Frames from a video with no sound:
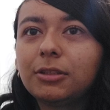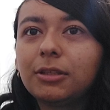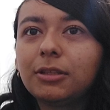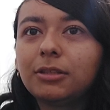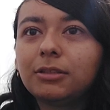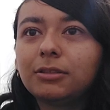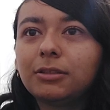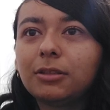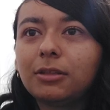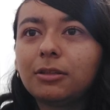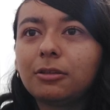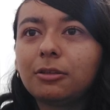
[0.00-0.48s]

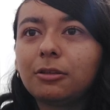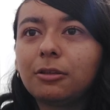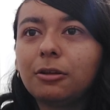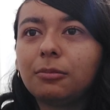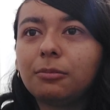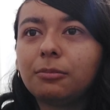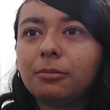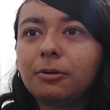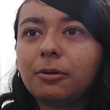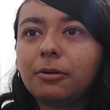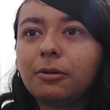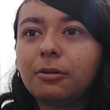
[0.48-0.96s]
days are
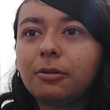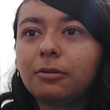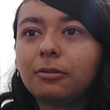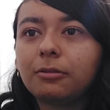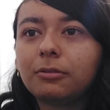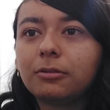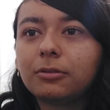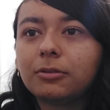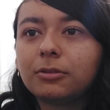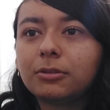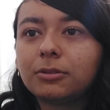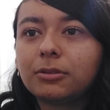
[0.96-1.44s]
numbered
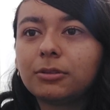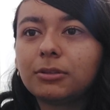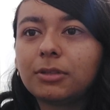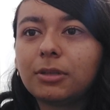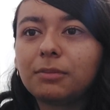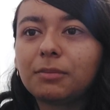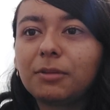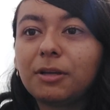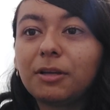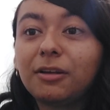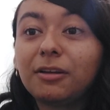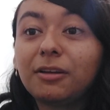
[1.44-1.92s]
though. Because
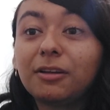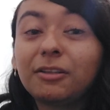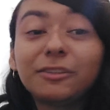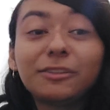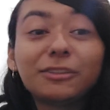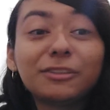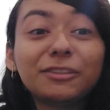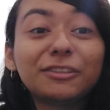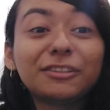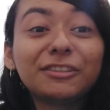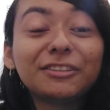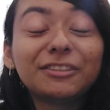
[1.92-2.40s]
I'm not going to
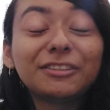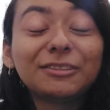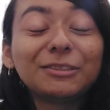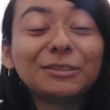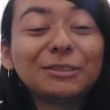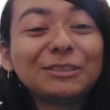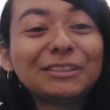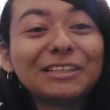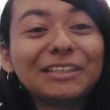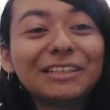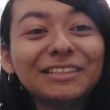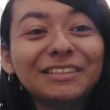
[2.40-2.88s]
turn into
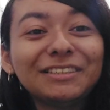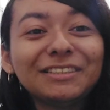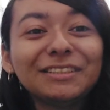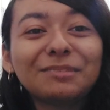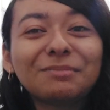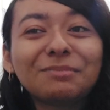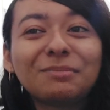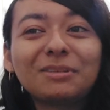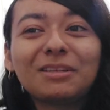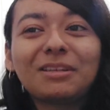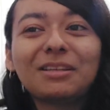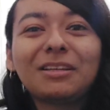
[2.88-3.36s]

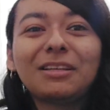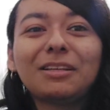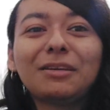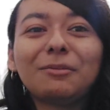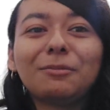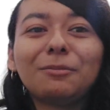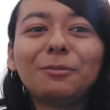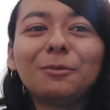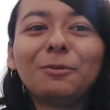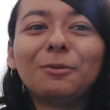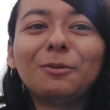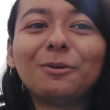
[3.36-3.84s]
Chainsaw Man
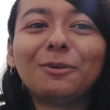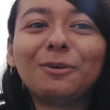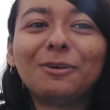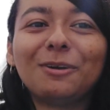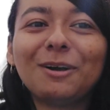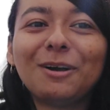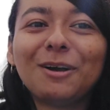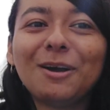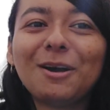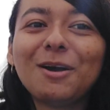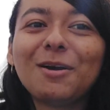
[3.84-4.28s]
anymore.